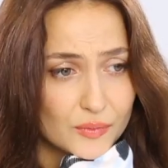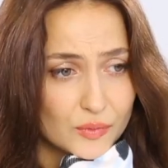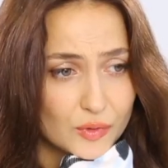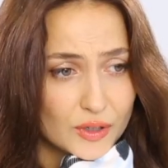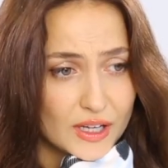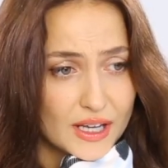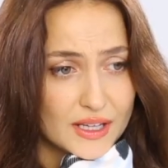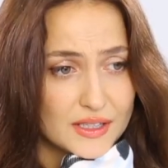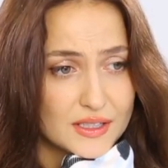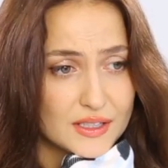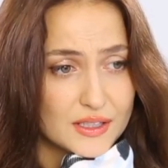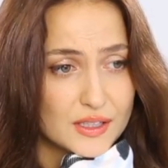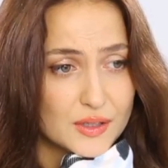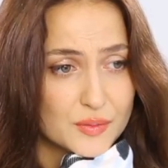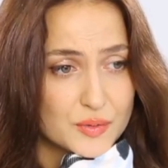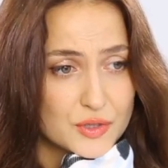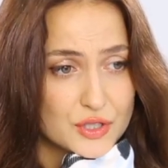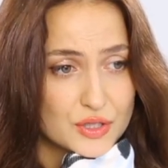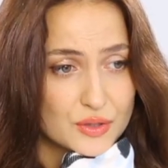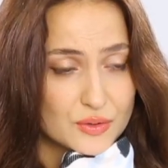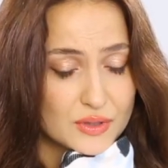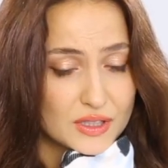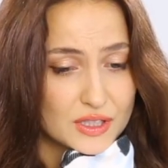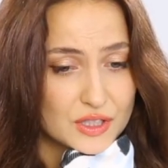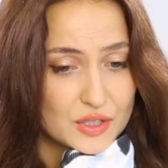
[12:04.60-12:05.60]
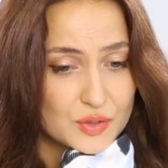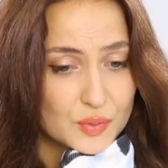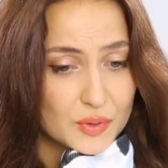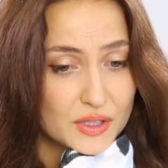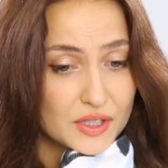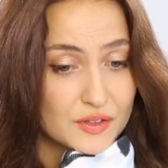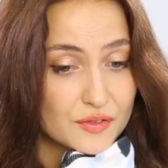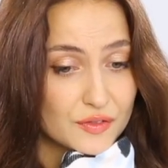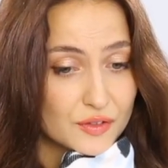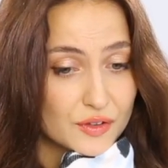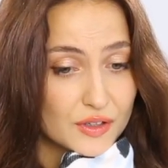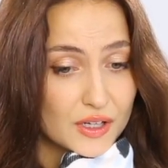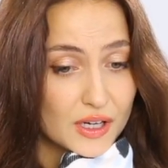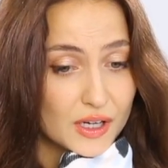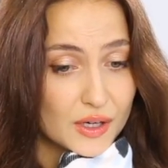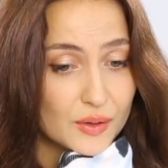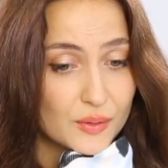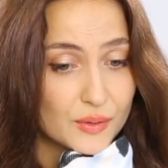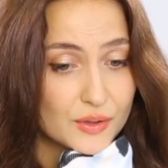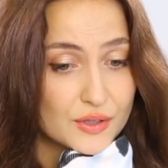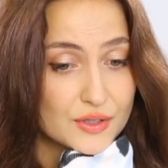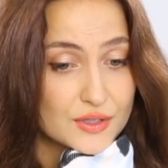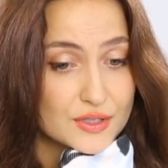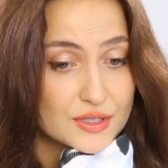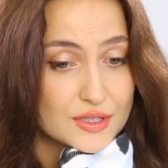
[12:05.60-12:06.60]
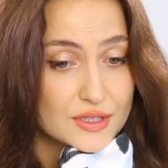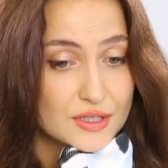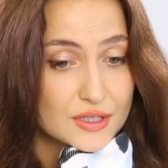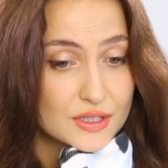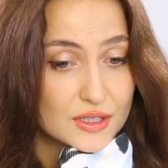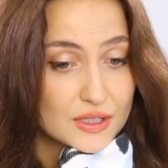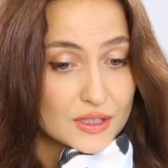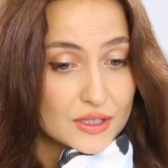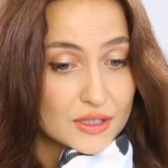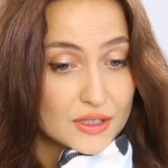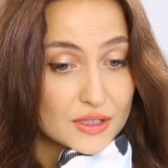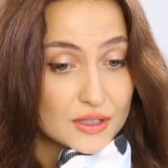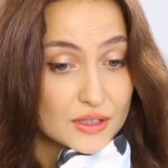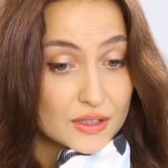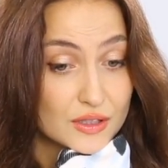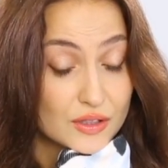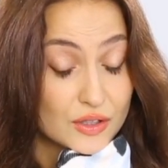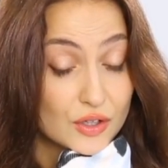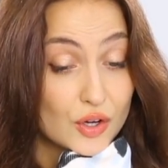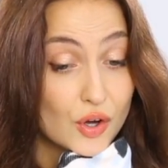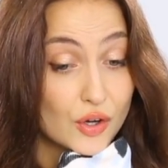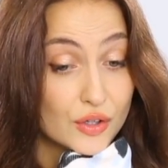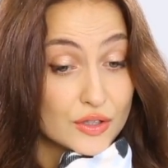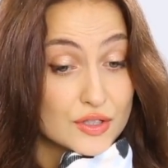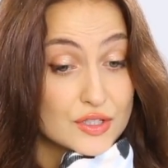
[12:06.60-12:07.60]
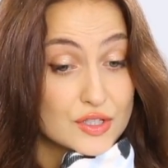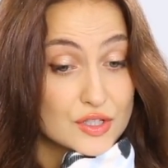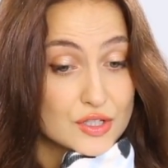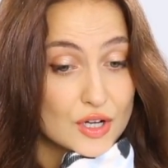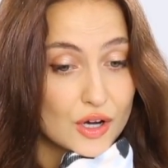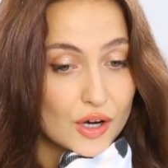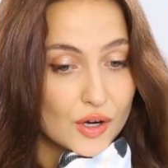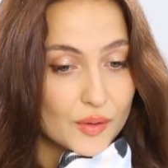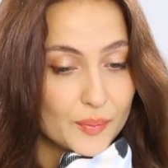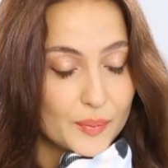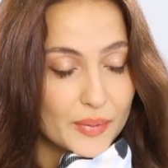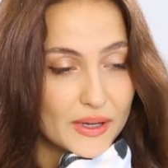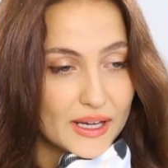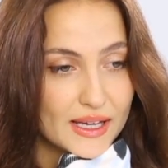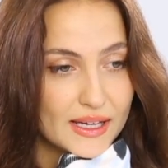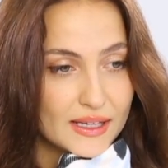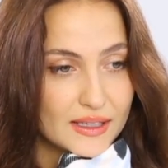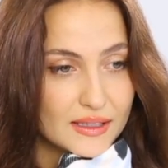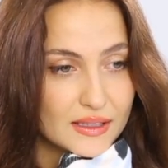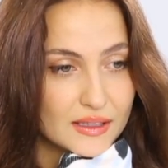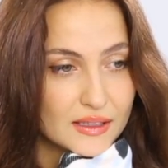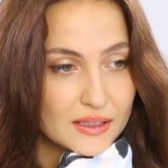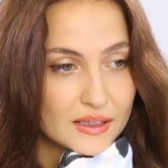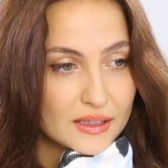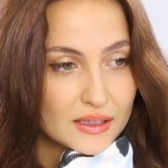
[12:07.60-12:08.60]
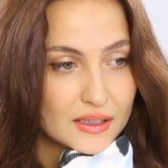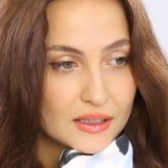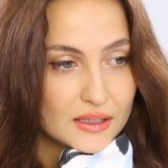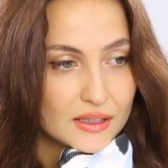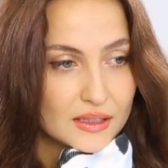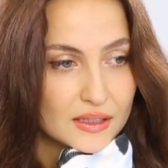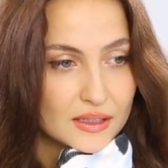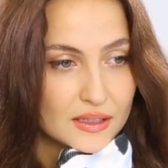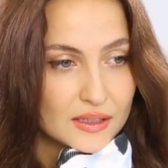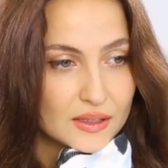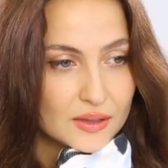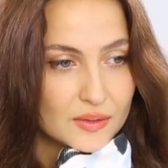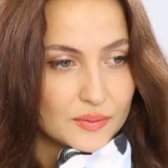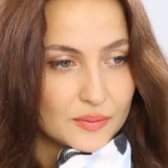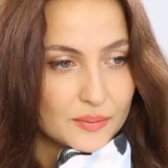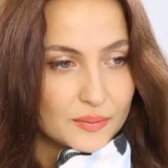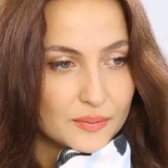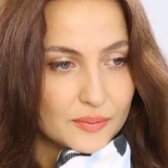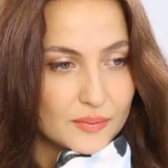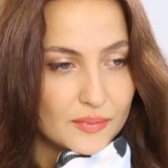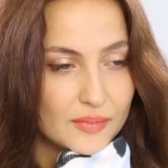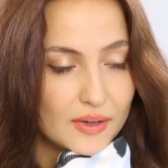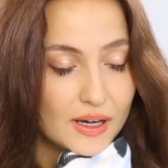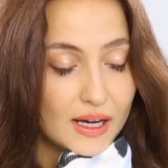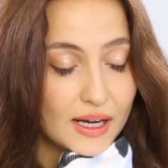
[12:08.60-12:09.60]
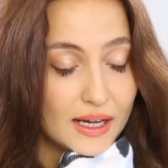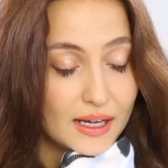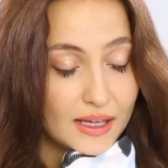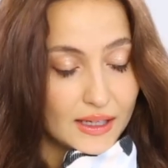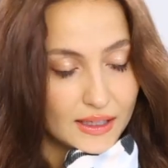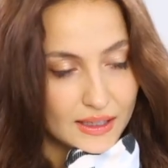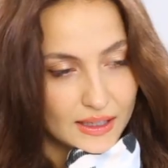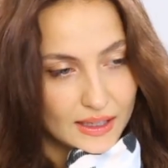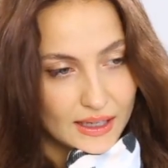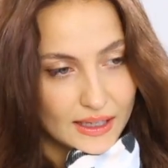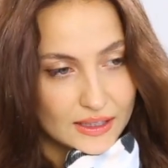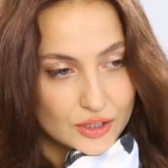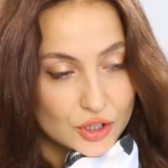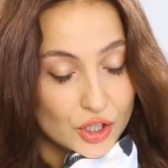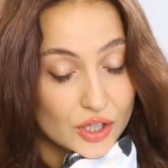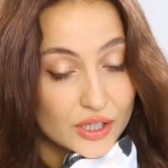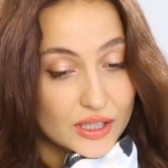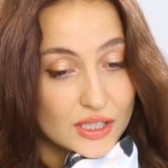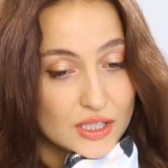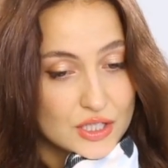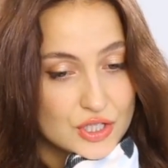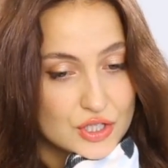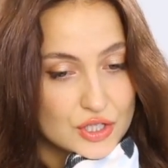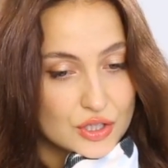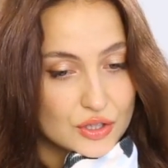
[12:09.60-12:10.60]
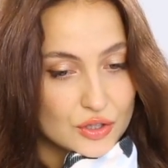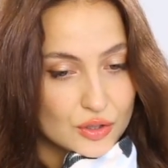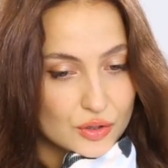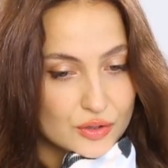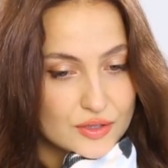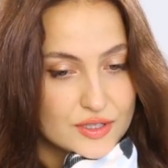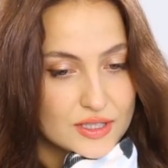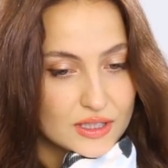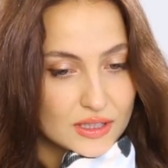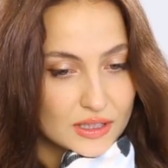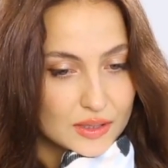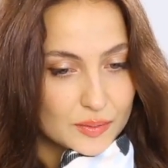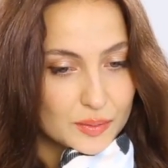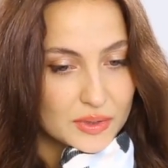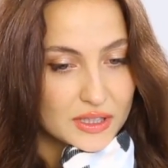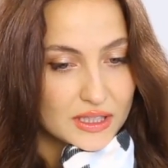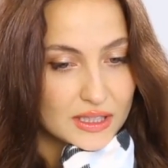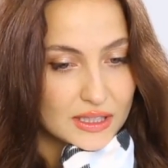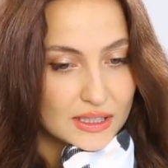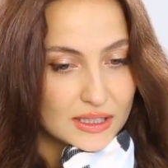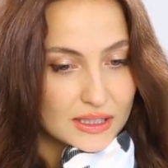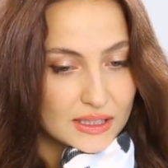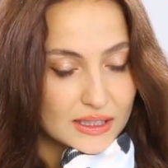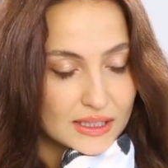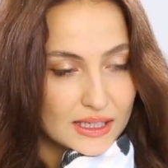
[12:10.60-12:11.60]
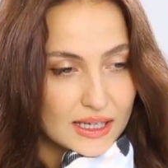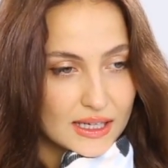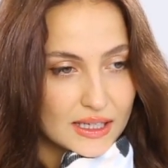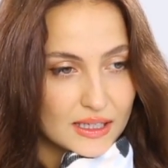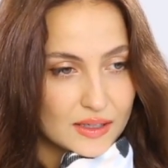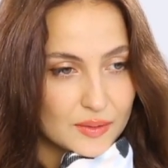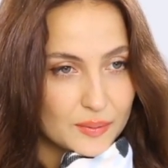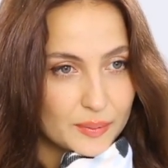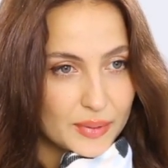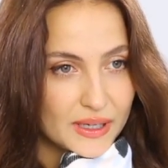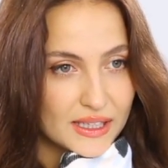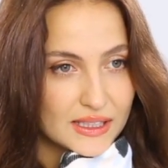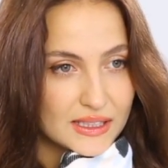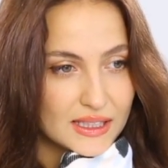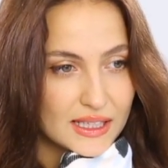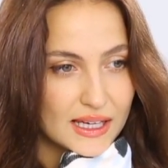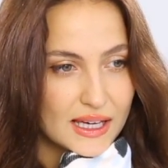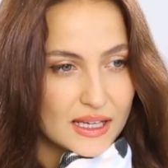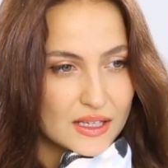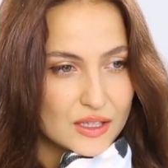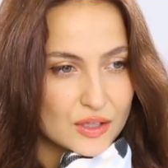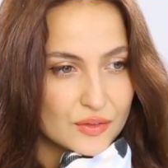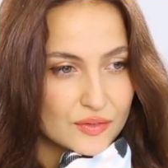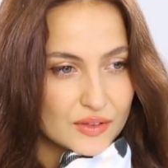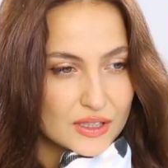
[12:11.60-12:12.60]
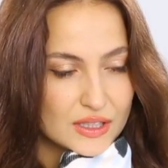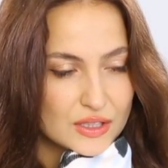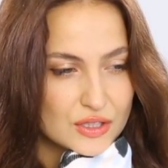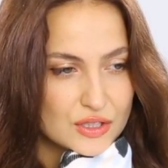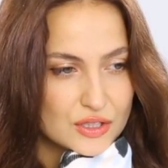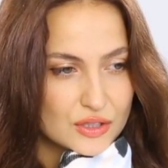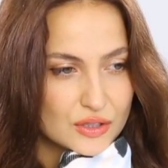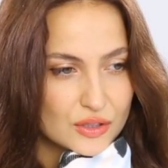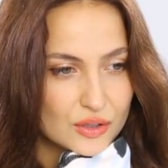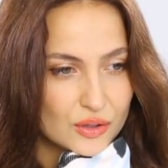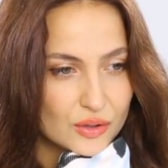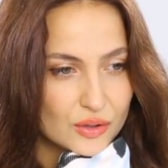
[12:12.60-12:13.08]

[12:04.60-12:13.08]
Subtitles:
we ended up shooting 24 hours non-stop, and I got injured also in the beginning. And by the end of it,